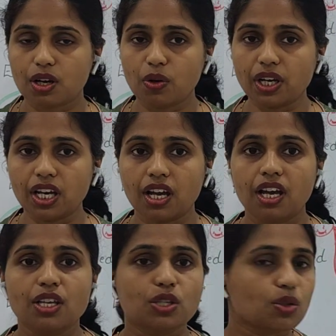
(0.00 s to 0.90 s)

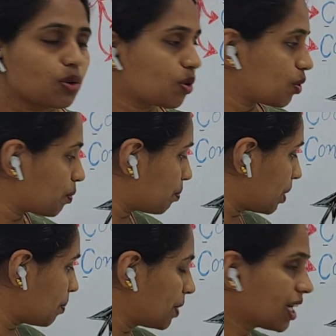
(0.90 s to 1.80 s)
Okay, so
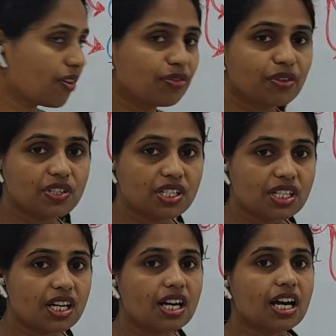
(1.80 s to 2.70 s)
BP cuff
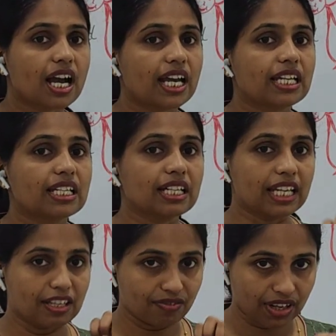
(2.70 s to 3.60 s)
vechittu kaila
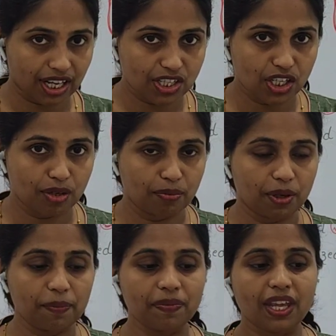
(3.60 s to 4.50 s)
inflate
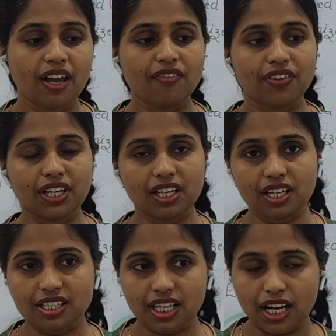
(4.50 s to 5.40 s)
cheyumbom
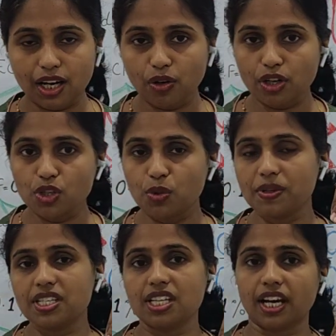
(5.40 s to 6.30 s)
fingers ellam kuda
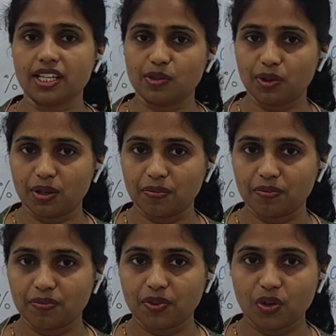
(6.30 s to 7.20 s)
twitch aayittu varum.
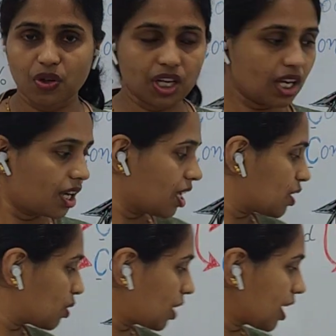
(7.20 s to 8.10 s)
Okay,
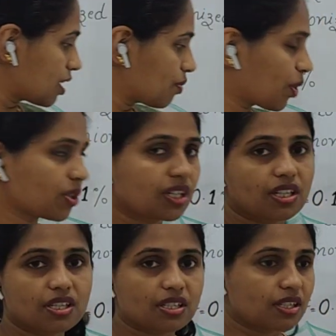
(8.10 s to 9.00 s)
so that is what it
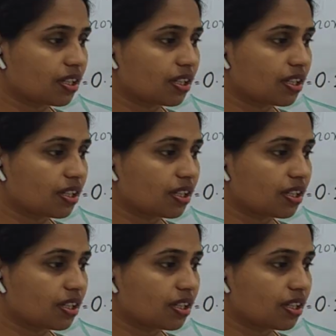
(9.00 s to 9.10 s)
is